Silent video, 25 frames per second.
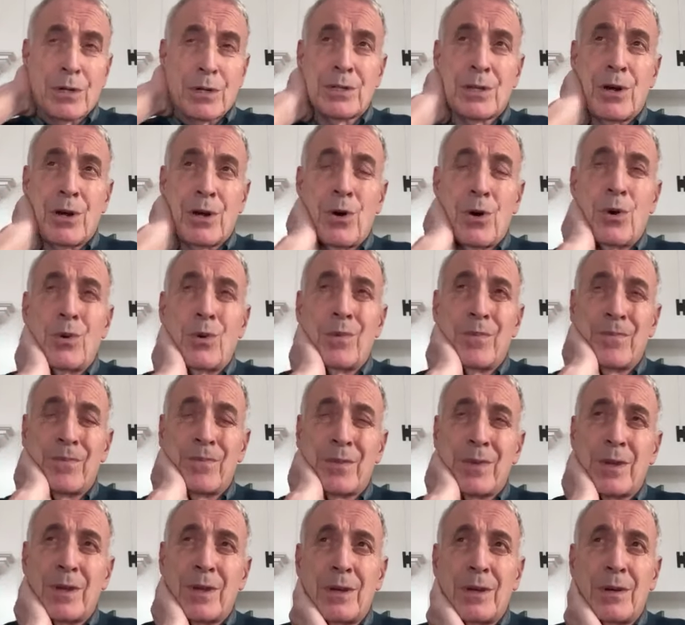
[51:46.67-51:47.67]
So,
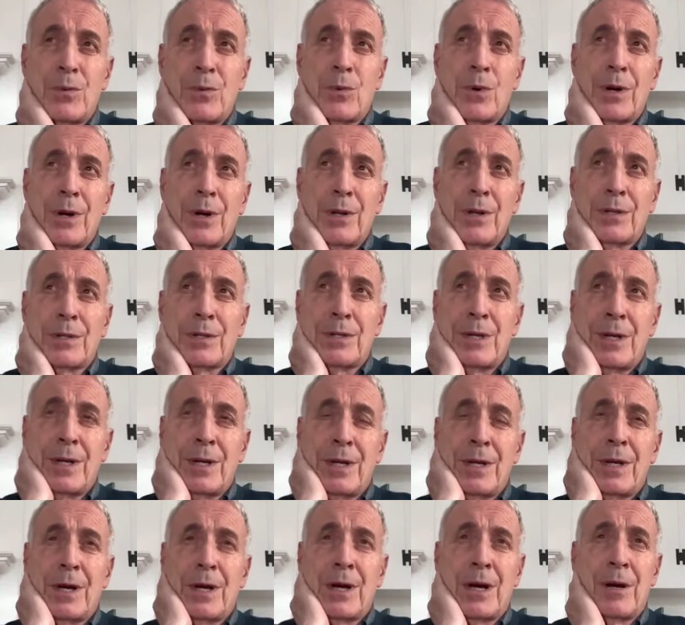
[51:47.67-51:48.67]
where do you
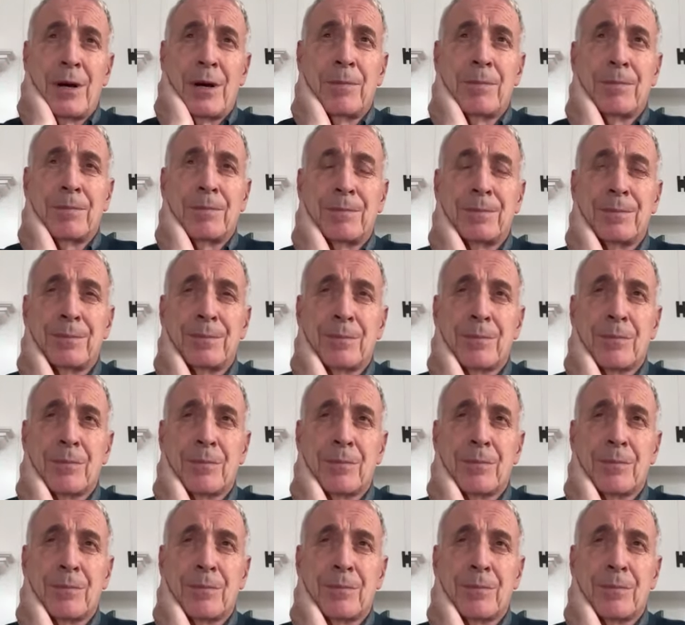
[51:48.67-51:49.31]
see? Um,